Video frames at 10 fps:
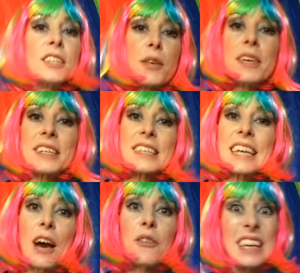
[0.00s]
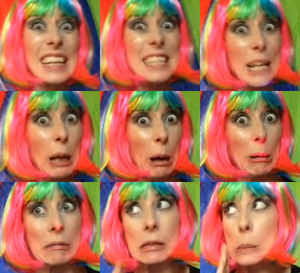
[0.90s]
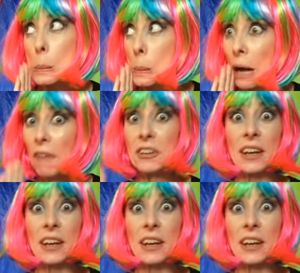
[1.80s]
so that it doesn't get on the kids' clothes. Haven't